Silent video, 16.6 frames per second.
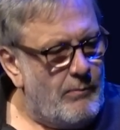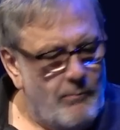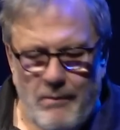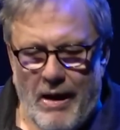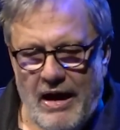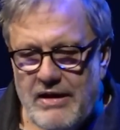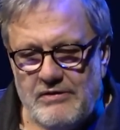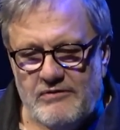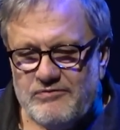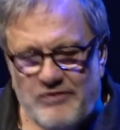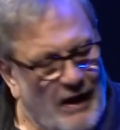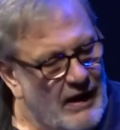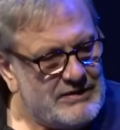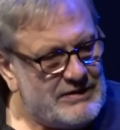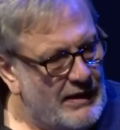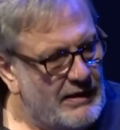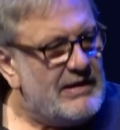My
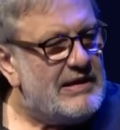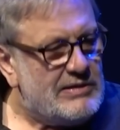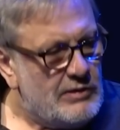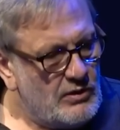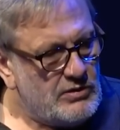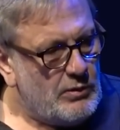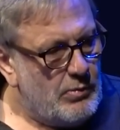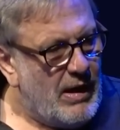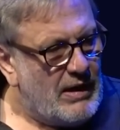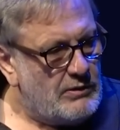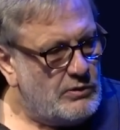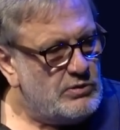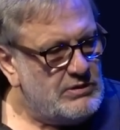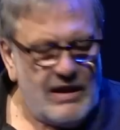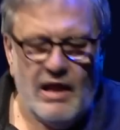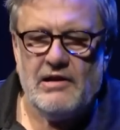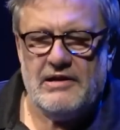father is not the one
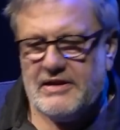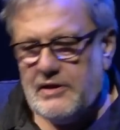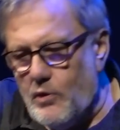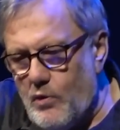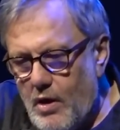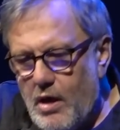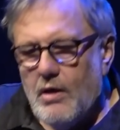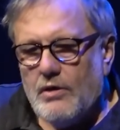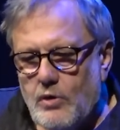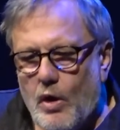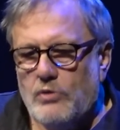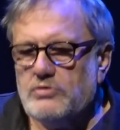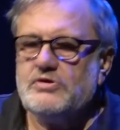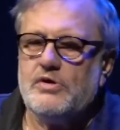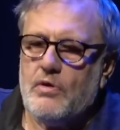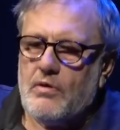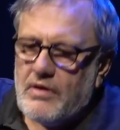who tells you,
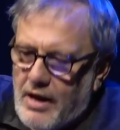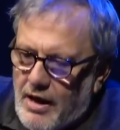go to your